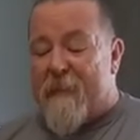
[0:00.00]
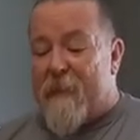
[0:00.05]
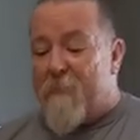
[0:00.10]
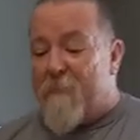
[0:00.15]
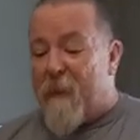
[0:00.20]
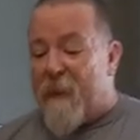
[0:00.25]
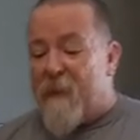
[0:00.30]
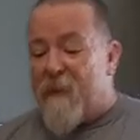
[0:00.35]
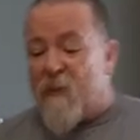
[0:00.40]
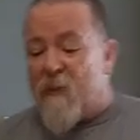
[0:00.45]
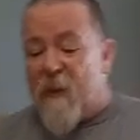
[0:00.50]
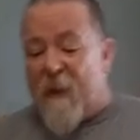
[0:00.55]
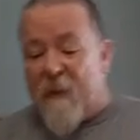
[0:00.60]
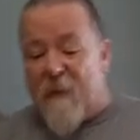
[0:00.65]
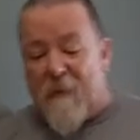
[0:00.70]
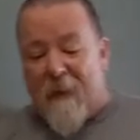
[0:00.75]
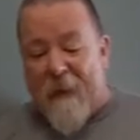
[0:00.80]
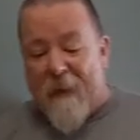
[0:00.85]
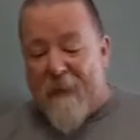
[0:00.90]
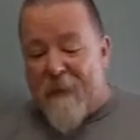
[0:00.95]
something
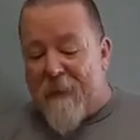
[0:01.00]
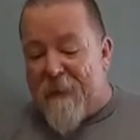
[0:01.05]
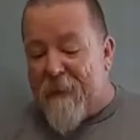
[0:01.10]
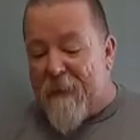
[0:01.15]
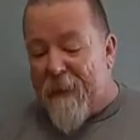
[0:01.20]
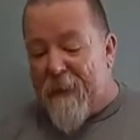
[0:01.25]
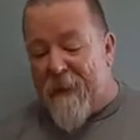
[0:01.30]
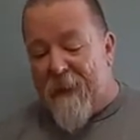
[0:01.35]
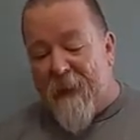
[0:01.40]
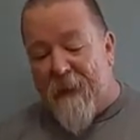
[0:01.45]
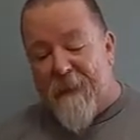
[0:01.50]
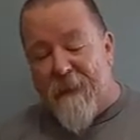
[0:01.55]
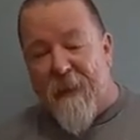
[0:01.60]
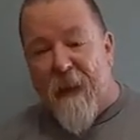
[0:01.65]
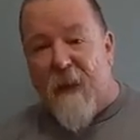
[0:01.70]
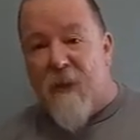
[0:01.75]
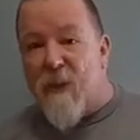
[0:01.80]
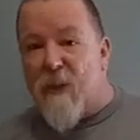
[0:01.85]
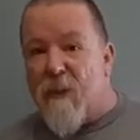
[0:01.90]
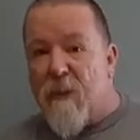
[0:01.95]
like a little
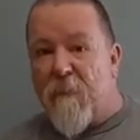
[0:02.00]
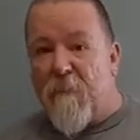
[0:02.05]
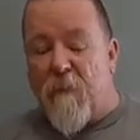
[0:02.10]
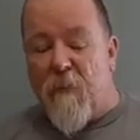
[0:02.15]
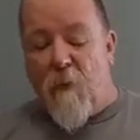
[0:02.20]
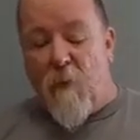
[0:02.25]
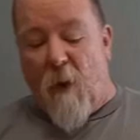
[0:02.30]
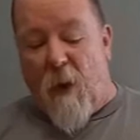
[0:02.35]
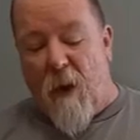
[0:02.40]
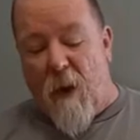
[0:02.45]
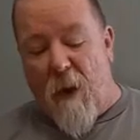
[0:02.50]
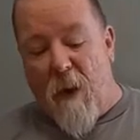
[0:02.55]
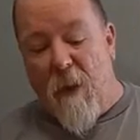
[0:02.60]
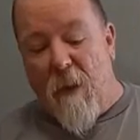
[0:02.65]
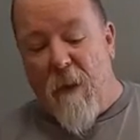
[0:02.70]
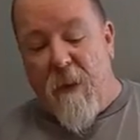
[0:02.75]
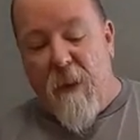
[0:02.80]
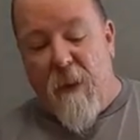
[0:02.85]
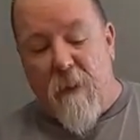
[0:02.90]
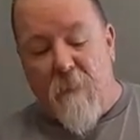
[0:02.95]
incantation if you
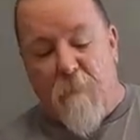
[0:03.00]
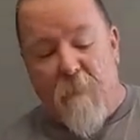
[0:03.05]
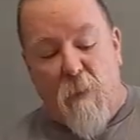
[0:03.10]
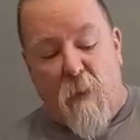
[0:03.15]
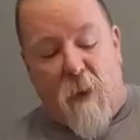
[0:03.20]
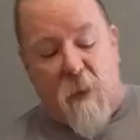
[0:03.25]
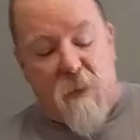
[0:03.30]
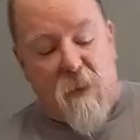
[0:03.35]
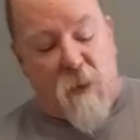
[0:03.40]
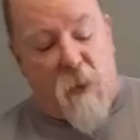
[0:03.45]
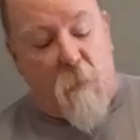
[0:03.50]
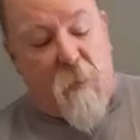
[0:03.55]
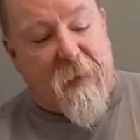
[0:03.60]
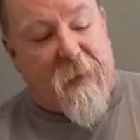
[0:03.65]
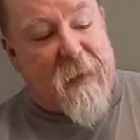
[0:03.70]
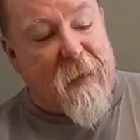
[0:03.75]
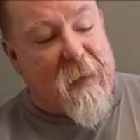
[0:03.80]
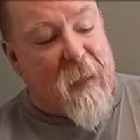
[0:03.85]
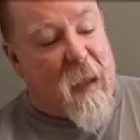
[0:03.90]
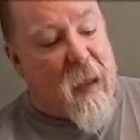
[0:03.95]
are so
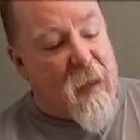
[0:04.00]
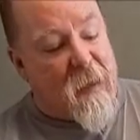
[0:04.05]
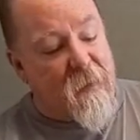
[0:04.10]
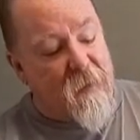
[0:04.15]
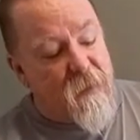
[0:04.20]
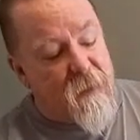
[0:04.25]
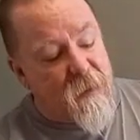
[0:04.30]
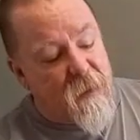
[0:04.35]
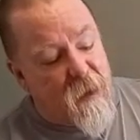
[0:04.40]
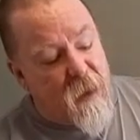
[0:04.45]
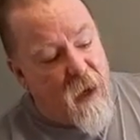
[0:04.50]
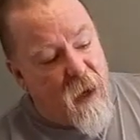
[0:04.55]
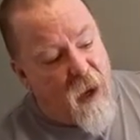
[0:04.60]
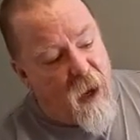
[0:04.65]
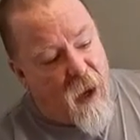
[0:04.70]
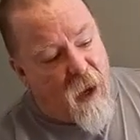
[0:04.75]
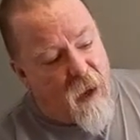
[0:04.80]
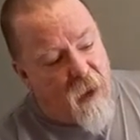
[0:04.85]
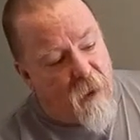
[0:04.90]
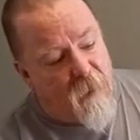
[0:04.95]
inclined.
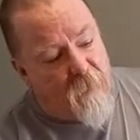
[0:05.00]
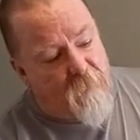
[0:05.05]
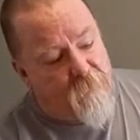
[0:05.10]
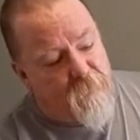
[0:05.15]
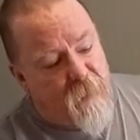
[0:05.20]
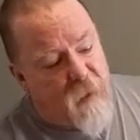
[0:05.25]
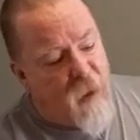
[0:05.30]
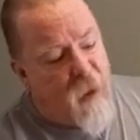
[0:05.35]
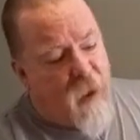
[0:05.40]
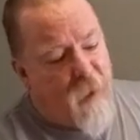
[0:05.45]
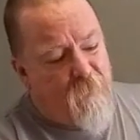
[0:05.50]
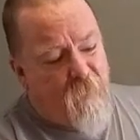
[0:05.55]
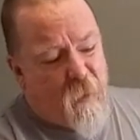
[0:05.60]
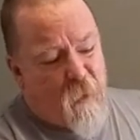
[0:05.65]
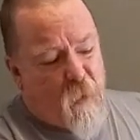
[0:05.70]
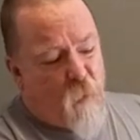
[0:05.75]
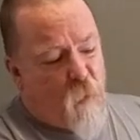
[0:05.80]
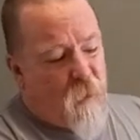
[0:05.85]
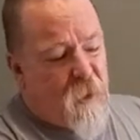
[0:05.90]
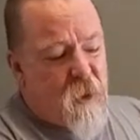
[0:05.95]
I'm
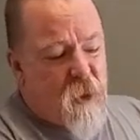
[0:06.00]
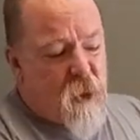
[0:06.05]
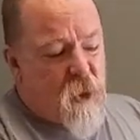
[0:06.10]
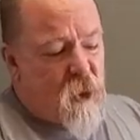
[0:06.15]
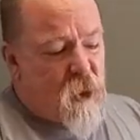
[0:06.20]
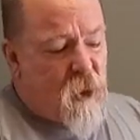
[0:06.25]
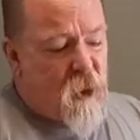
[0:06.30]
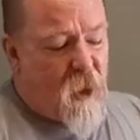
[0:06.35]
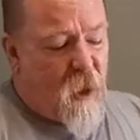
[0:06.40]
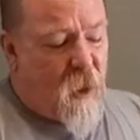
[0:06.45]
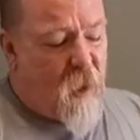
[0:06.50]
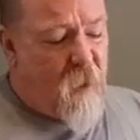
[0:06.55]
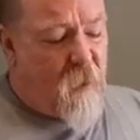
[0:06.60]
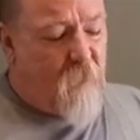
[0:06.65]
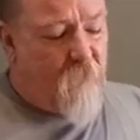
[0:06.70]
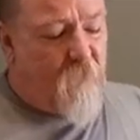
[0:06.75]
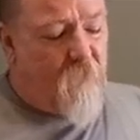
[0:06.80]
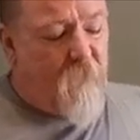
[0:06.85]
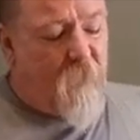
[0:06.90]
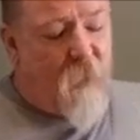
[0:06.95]
not a witch,
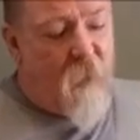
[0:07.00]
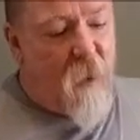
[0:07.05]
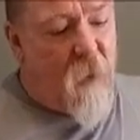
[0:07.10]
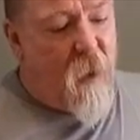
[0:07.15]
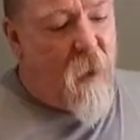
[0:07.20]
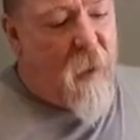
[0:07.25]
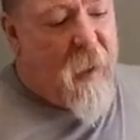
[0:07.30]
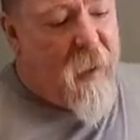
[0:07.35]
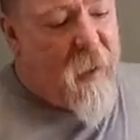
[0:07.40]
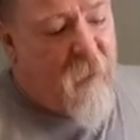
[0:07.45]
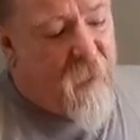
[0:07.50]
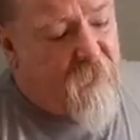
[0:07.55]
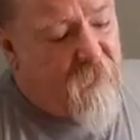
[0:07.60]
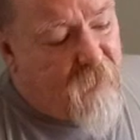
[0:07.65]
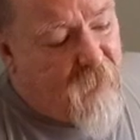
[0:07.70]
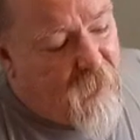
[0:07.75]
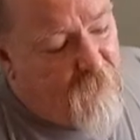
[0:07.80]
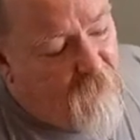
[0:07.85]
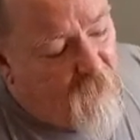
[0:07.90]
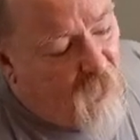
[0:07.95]
and
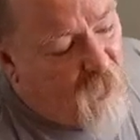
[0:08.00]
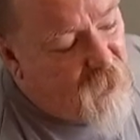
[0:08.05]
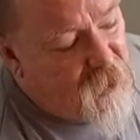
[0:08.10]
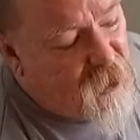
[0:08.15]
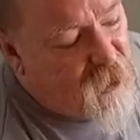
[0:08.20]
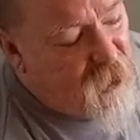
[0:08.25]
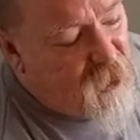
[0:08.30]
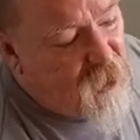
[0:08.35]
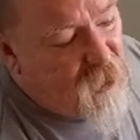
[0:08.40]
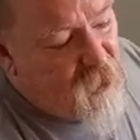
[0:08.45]
I'm not